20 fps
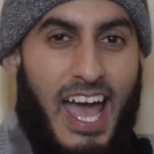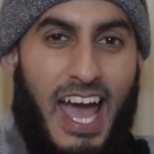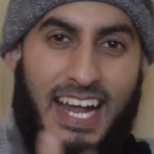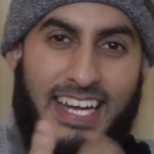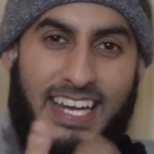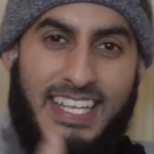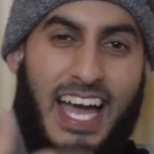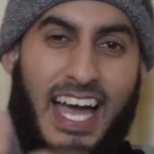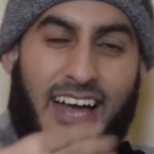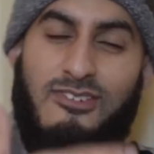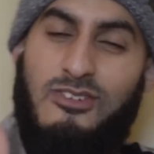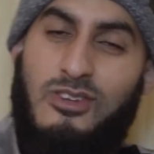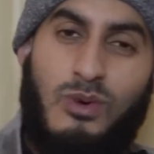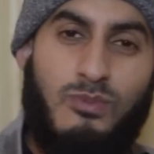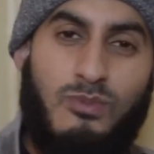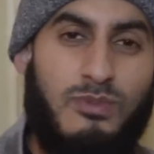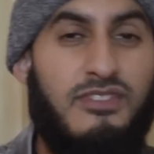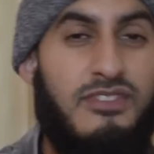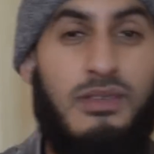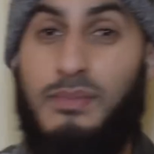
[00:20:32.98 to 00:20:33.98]
And carry
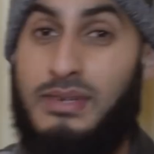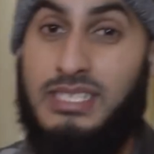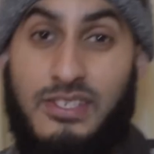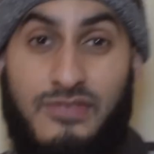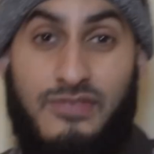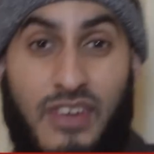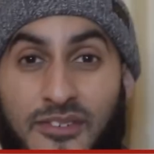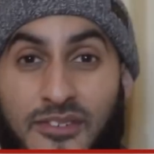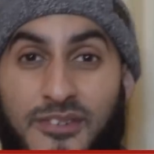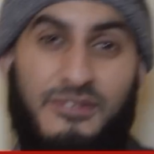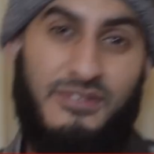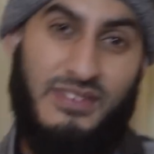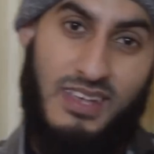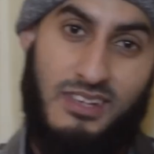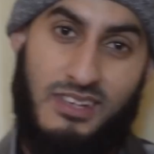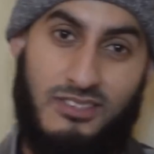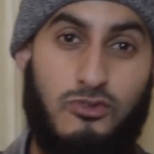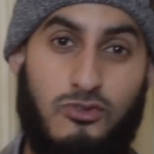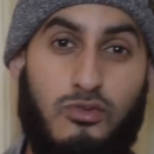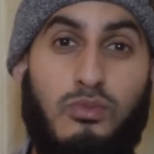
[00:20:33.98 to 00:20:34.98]
on with them as if
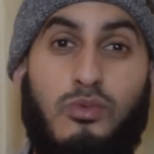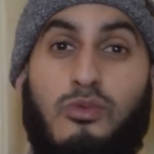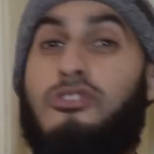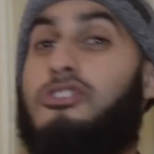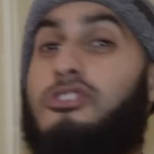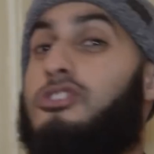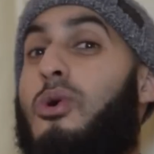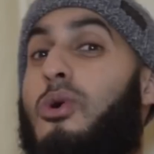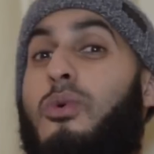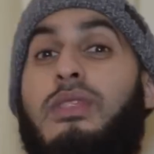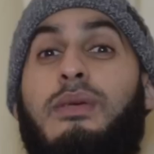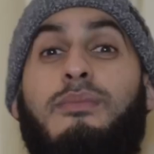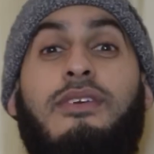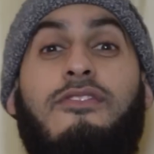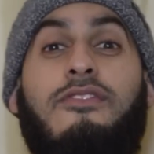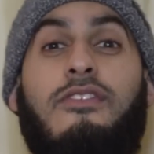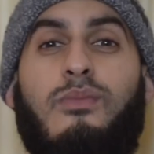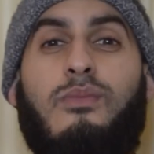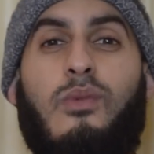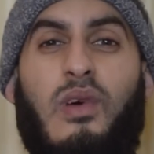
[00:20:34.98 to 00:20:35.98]
everything is normal and show them
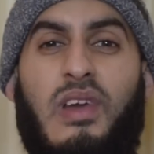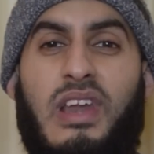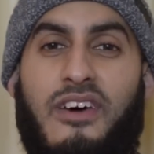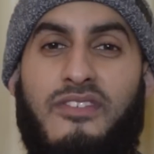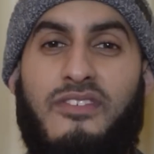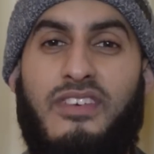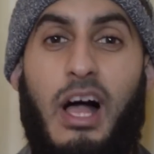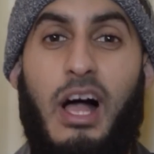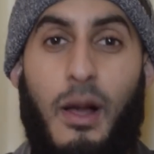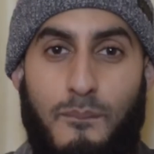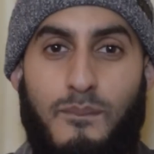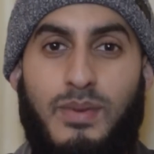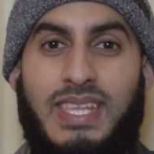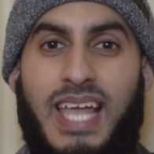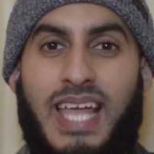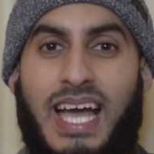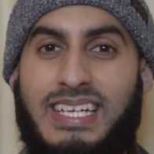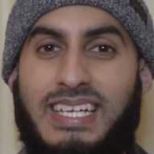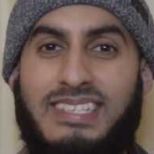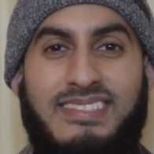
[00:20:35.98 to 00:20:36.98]
even more love. But
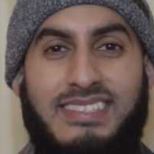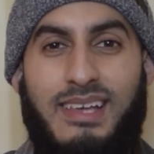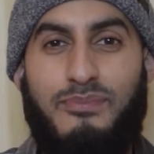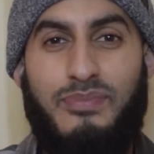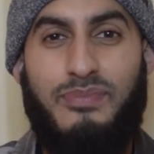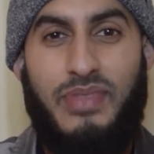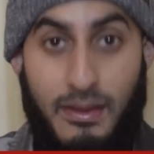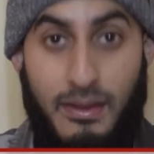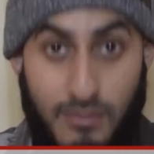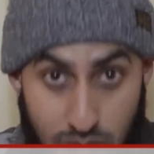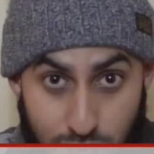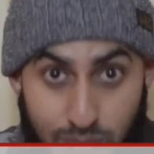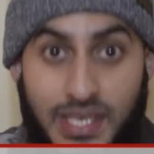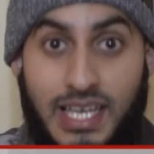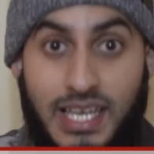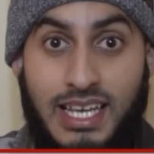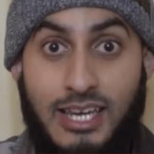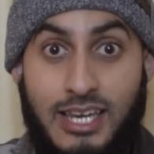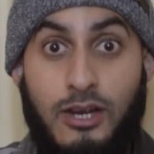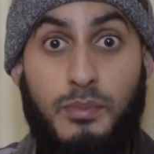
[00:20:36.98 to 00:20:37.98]
that can sometimes
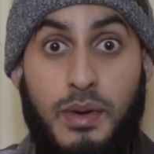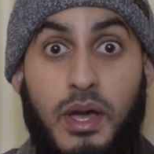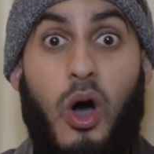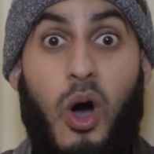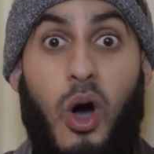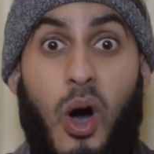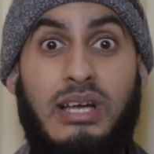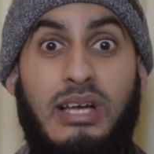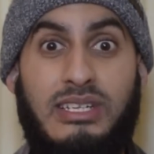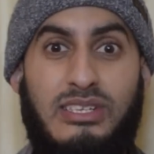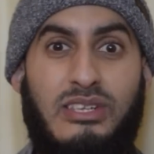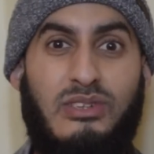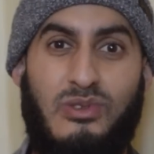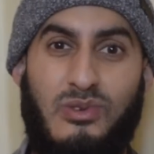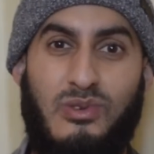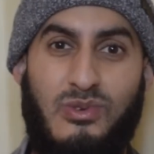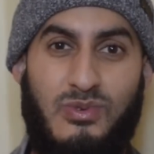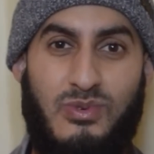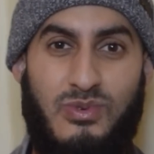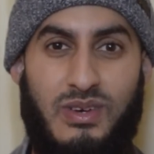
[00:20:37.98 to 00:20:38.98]
be a little bit hard to
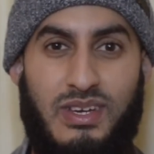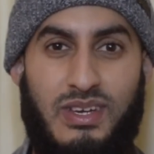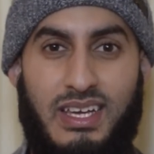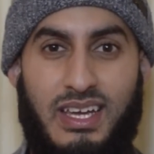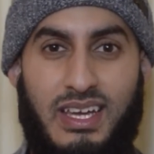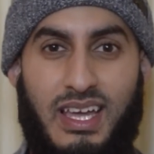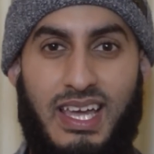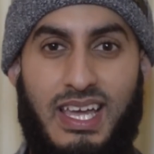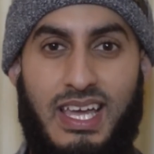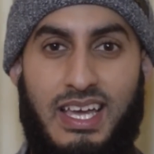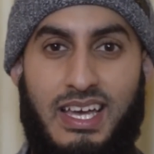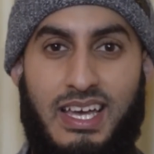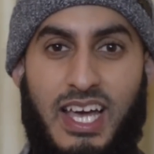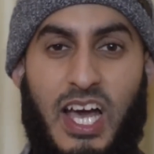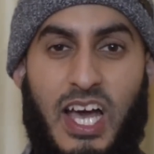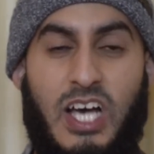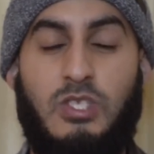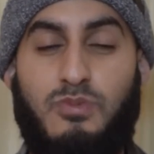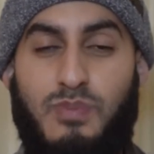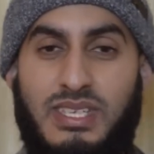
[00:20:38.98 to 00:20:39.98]
do.
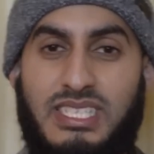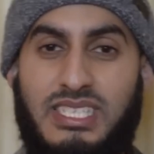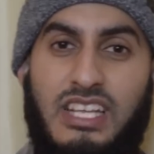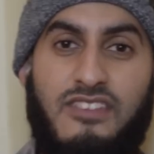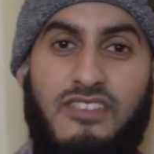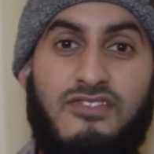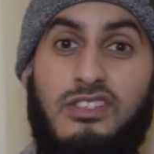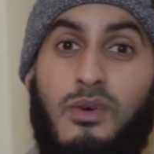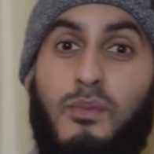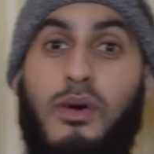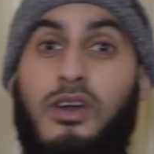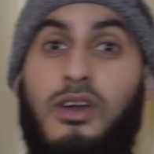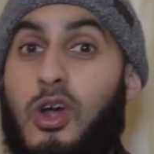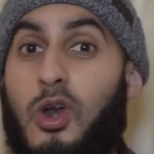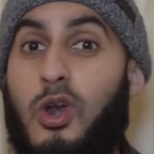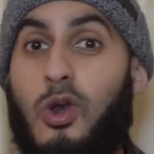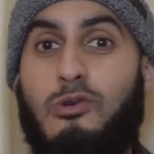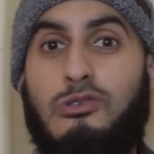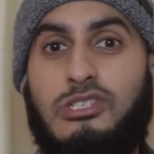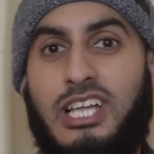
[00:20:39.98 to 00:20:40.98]
Especially if someone
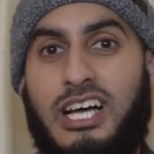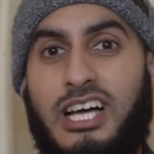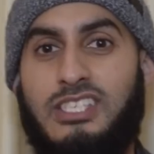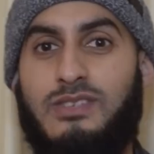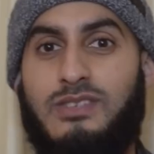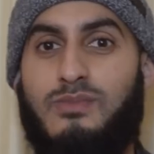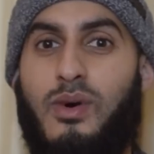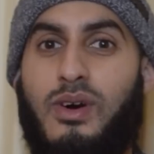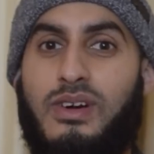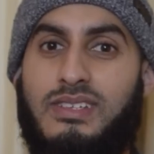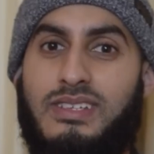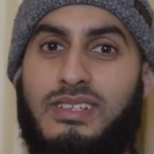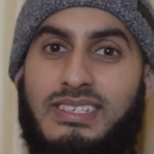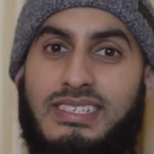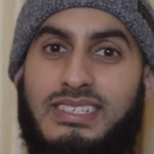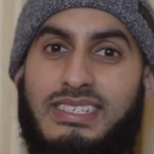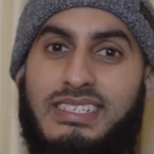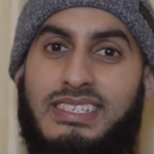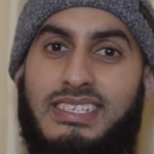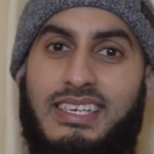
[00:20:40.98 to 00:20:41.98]
close to us mocked
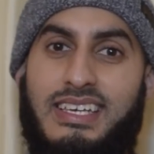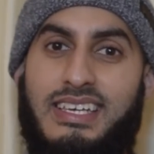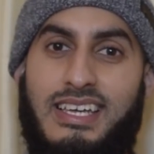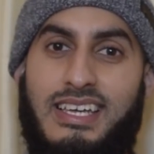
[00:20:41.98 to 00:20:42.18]
us.